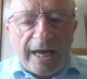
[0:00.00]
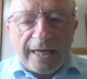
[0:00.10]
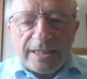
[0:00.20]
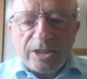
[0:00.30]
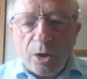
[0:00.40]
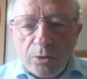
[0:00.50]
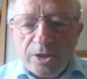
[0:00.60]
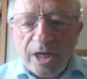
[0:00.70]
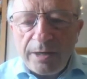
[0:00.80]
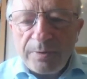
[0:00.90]
and it's
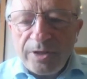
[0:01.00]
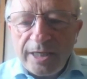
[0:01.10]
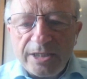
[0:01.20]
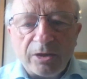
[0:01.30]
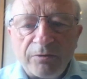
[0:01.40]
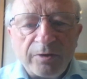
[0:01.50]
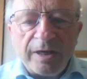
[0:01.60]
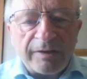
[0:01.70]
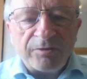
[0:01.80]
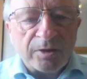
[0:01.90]
those type of things,
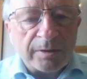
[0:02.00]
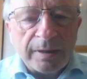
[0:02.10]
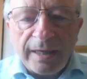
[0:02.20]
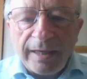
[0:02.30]
forgetful